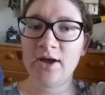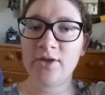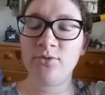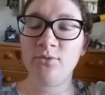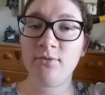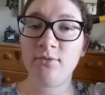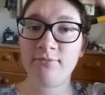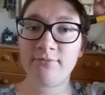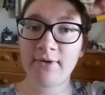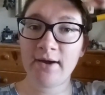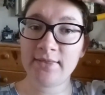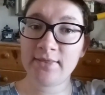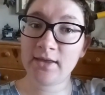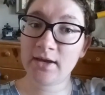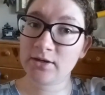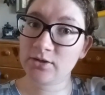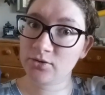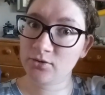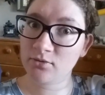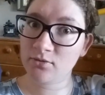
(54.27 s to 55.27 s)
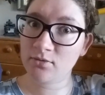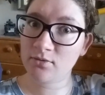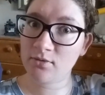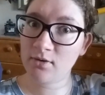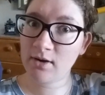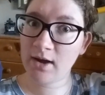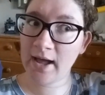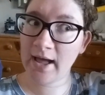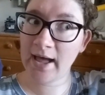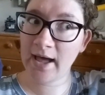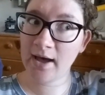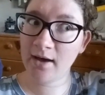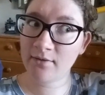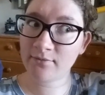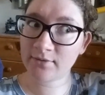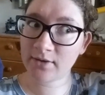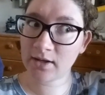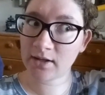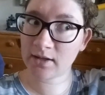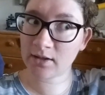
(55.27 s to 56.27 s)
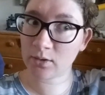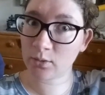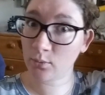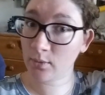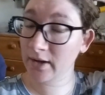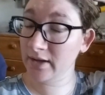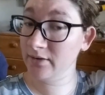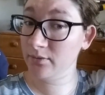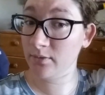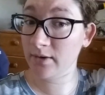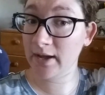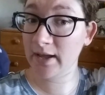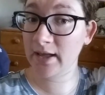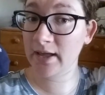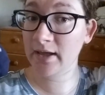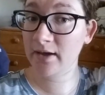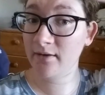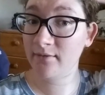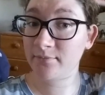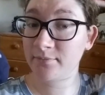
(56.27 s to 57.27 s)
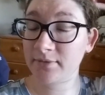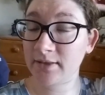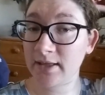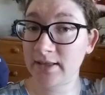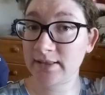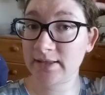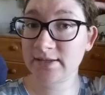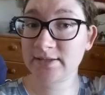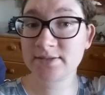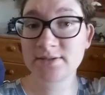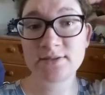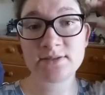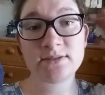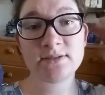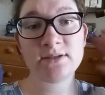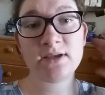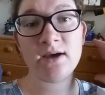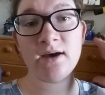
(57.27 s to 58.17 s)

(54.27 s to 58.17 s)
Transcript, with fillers: you will find that I do have a wide array of playlists